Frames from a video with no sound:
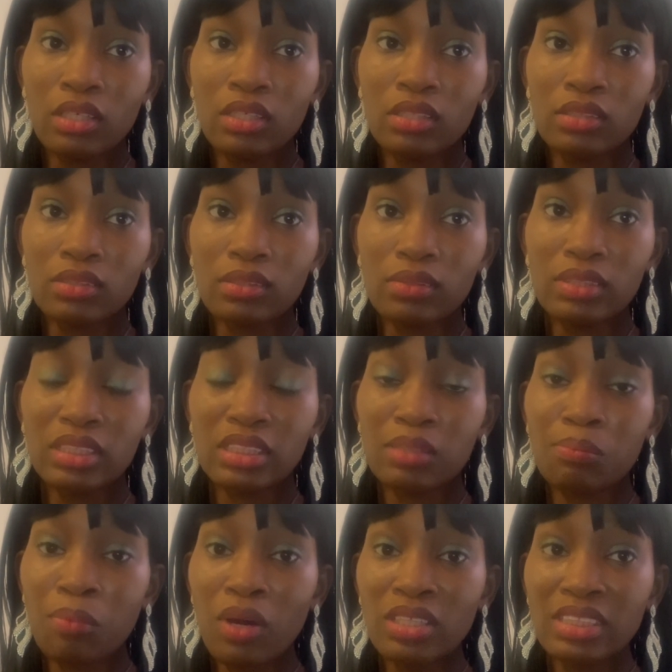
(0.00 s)
So it's
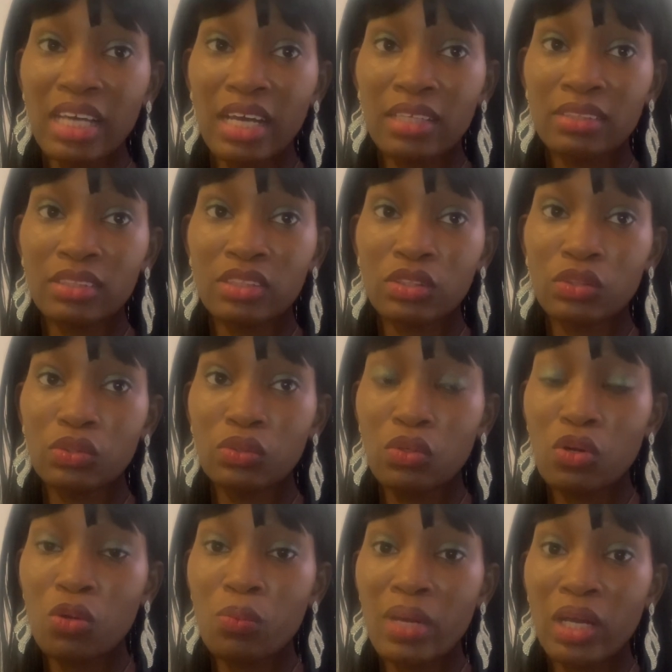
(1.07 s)
important to
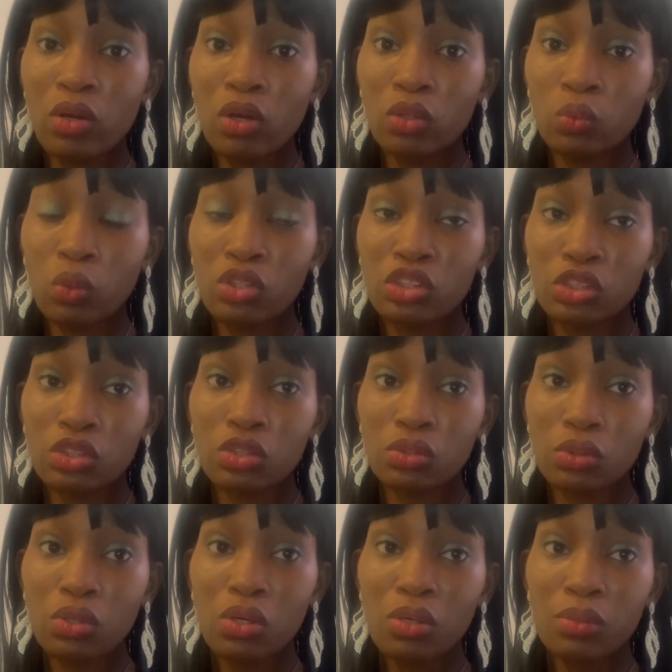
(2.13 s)
go where God wants you to
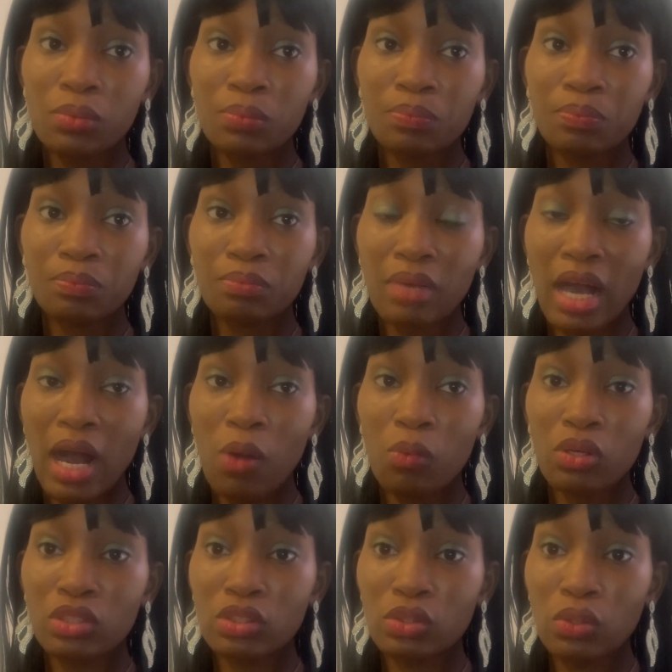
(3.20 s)
go. I
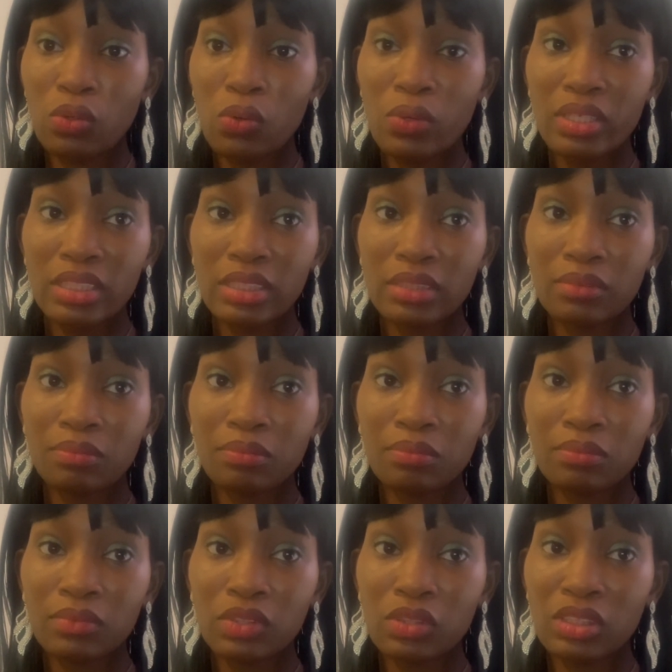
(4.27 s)
was going
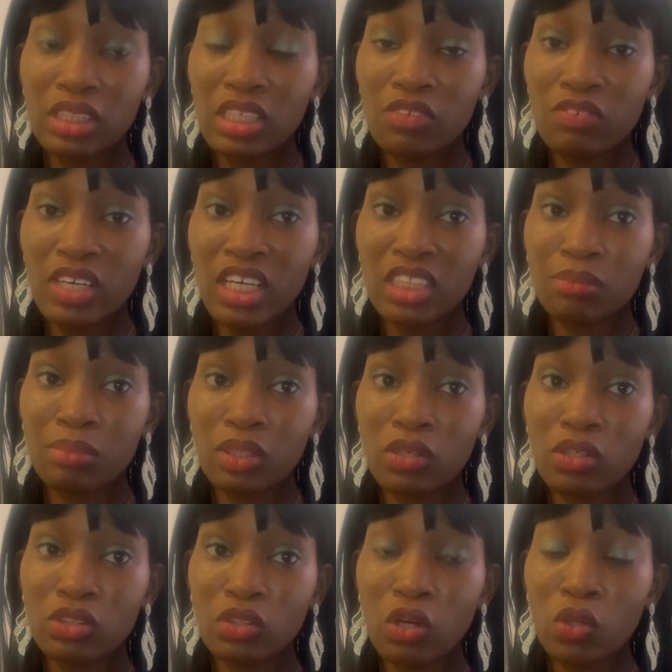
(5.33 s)
to the event
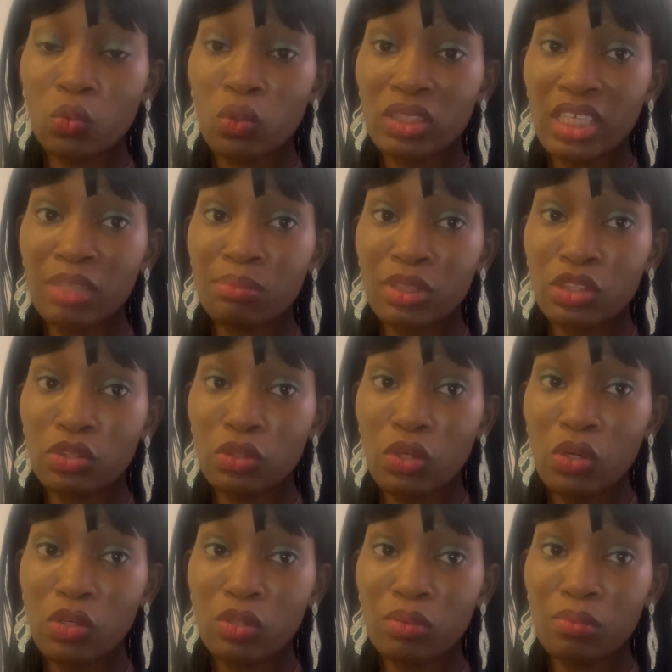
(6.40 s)
because God wanted me to
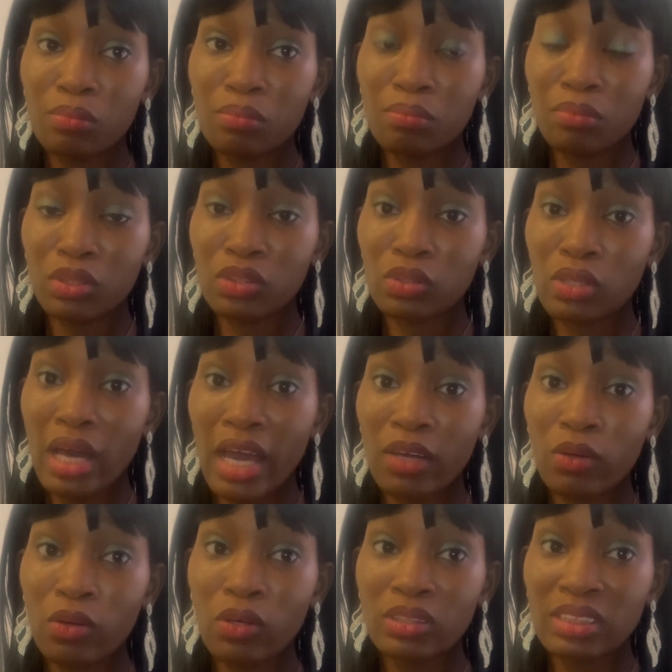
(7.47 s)
go, but I
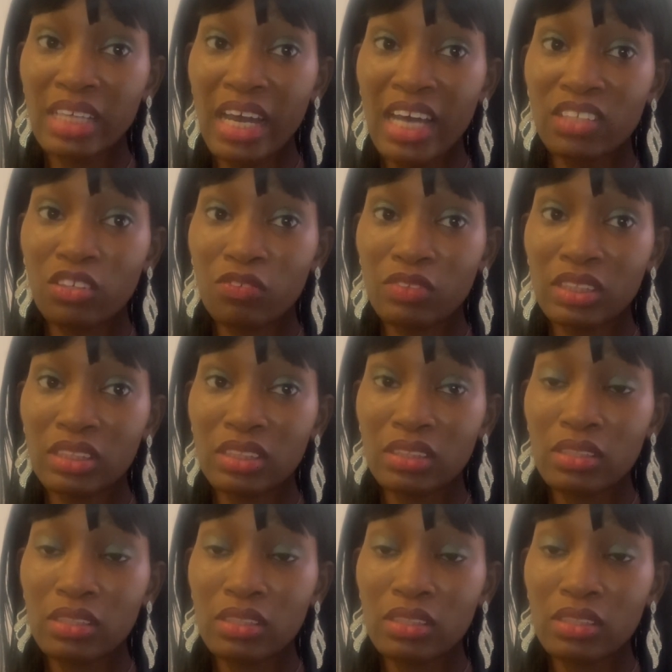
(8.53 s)
got tired of it.